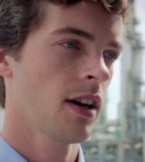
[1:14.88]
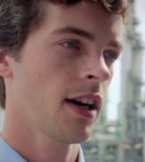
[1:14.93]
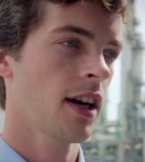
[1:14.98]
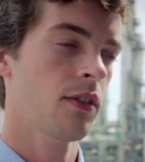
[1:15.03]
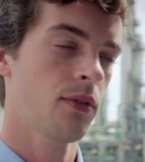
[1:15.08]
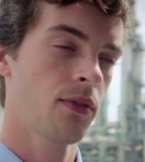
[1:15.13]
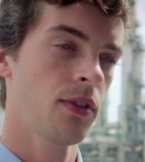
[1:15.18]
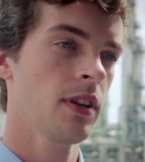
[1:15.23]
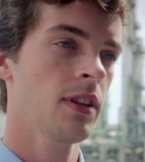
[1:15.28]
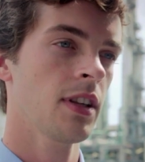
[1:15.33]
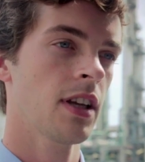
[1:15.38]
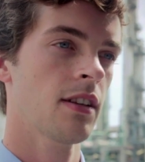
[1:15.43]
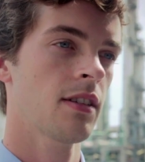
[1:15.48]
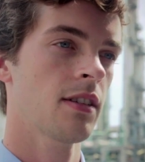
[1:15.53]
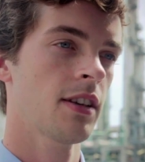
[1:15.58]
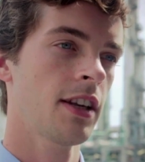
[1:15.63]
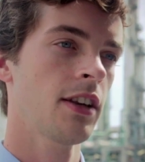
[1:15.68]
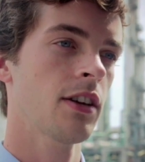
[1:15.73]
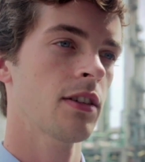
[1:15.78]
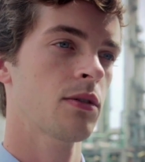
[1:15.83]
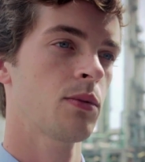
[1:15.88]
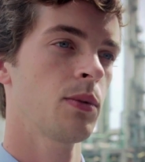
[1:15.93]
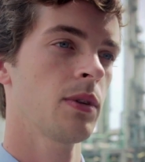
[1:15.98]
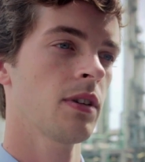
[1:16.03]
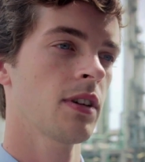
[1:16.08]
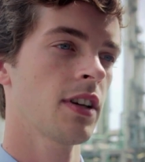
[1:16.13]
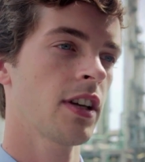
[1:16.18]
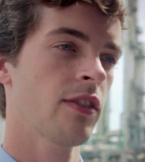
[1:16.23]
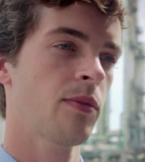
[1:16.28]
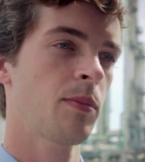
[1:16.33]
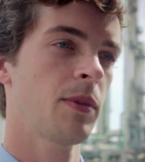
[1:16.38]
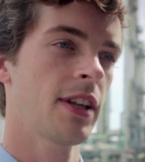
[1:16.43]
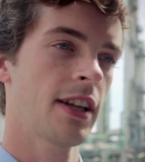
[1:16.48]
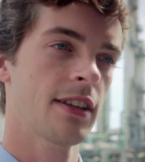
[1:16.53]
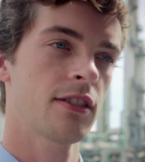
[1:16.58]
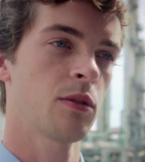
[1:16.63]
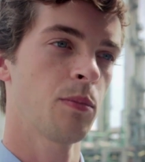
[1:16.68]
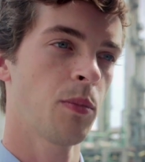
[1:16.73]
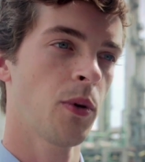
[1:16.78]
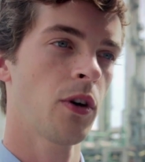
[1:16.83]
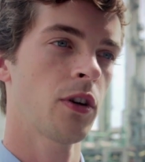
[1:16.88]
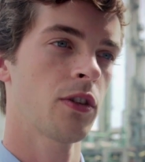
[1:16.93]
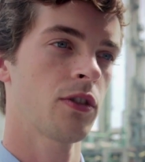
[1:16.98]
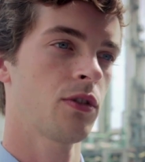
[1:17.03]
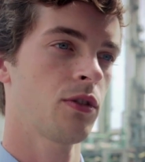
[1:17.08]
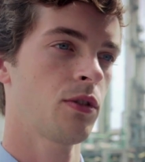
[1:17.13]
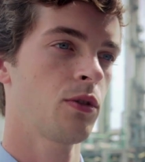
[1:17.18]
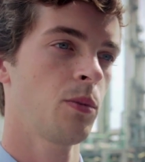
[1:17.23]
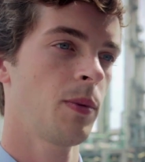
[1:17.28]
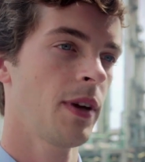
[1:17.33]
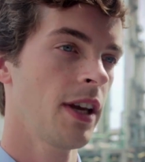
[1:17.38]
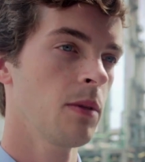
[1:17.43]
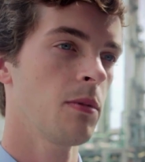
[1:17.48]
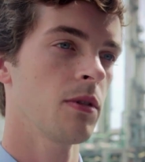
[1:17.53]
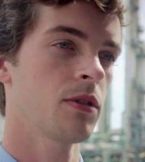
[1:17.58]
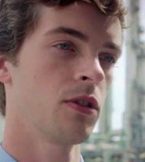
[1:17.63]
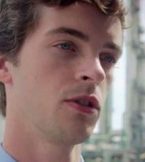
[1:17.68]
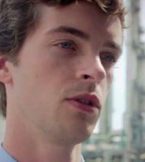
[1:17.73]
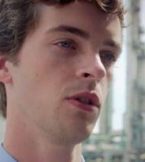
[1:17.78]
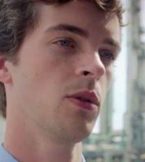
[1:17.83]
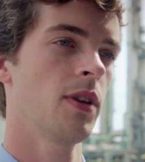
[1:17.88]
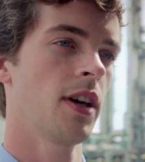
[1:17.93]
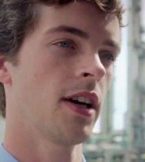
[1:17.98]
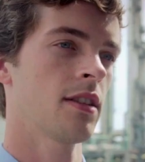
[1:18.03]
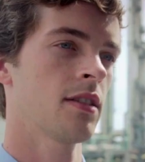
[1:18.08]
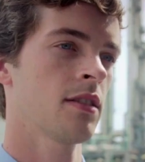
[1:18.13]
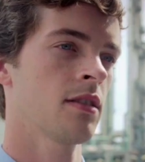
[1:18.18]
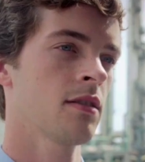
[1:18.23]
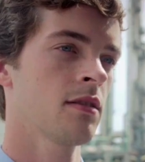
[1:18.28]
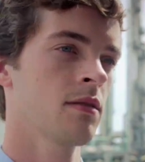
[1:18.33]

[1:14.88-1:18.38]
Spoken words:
I feel that INEOS will give me that support to be able to do that.